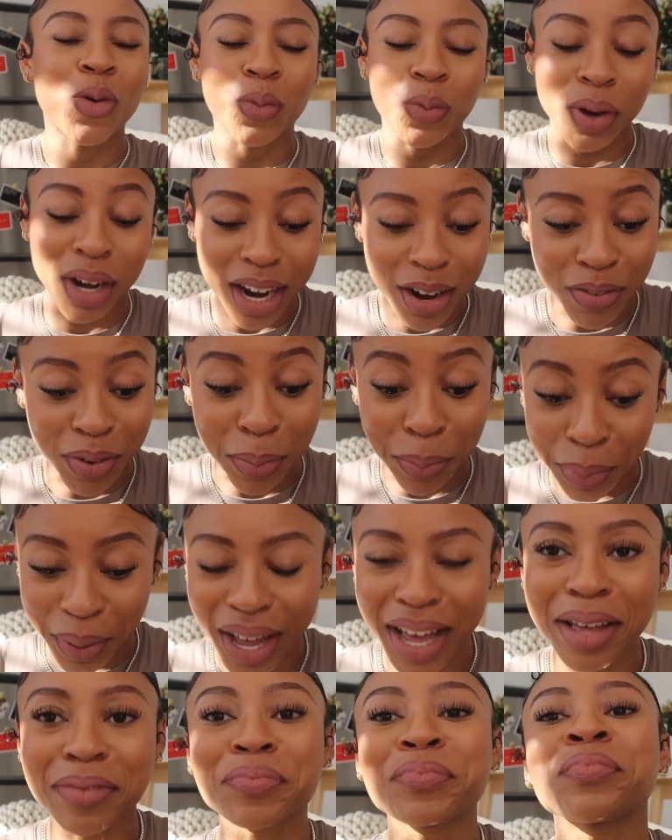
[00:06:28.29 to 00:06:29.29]
whatever.
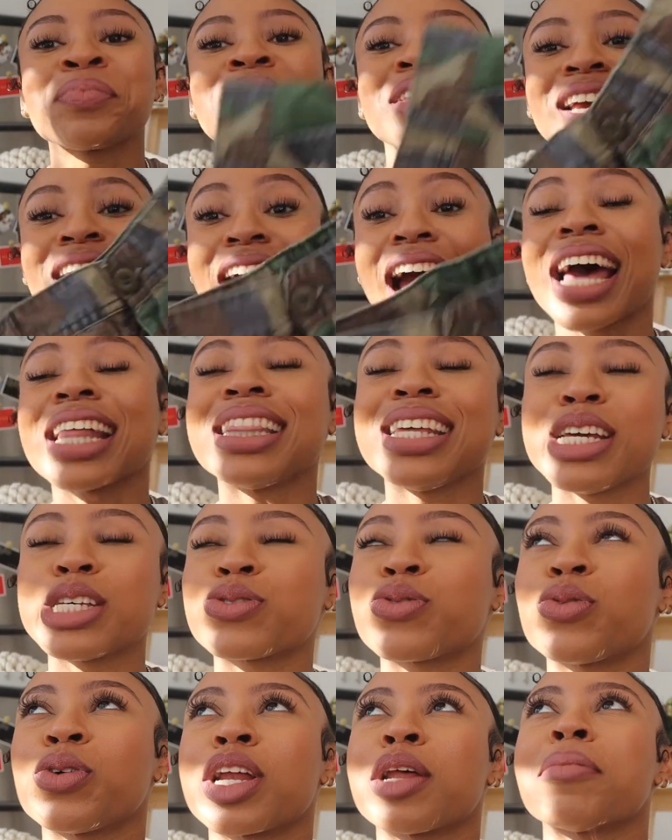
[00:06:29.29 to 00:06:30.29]
But got
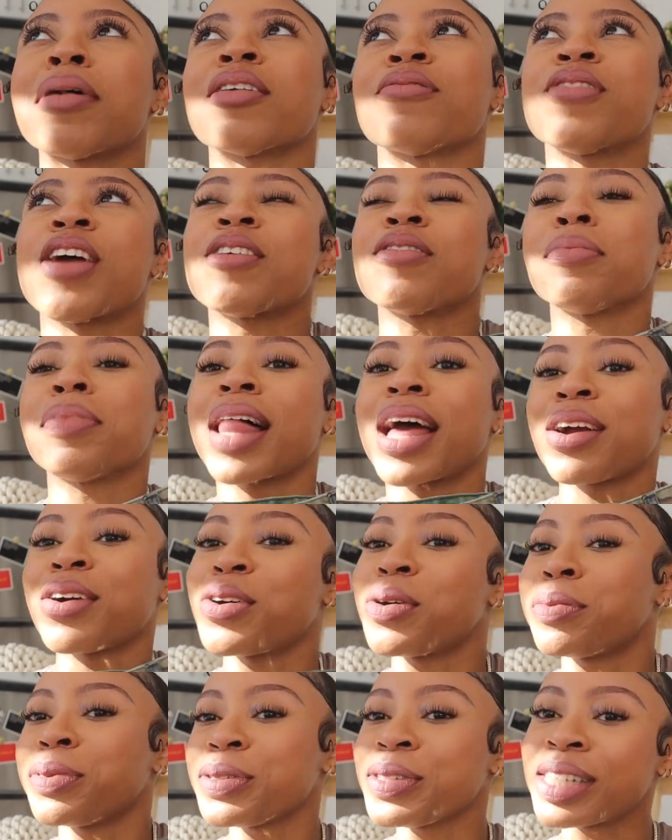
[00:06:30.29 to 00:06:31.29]
these from one of my favorite
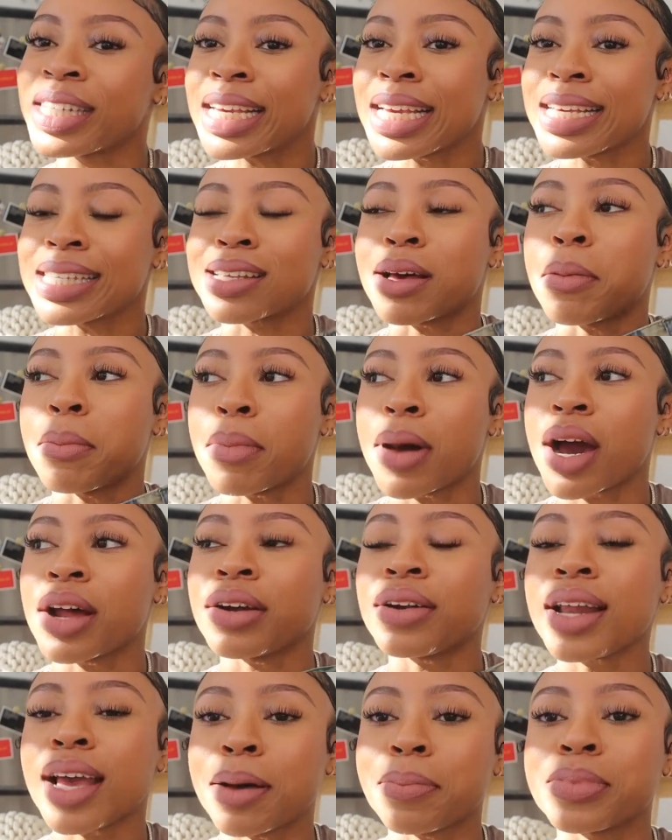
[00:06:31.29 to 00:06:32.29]
black-owned boutiques,
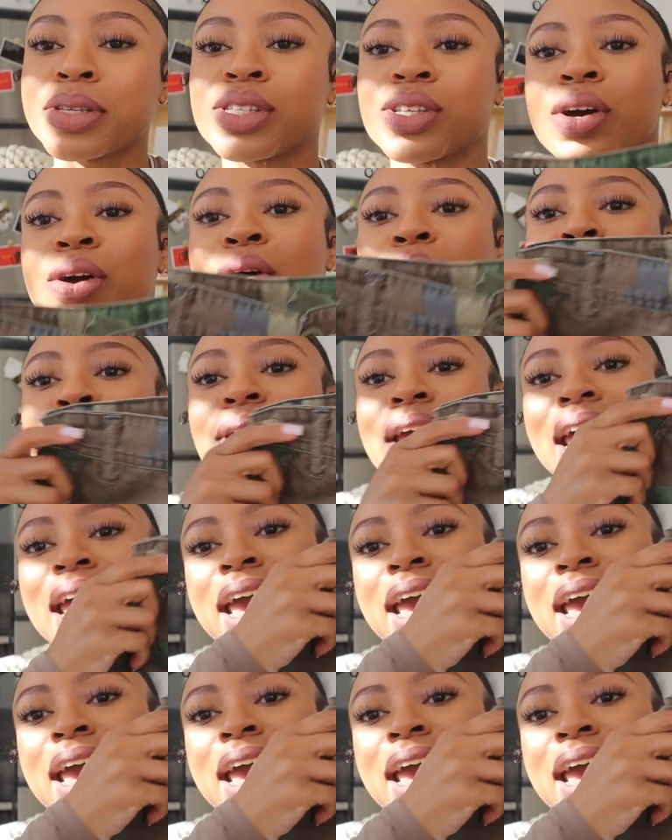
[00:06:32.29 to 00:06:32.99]
Modern Episode,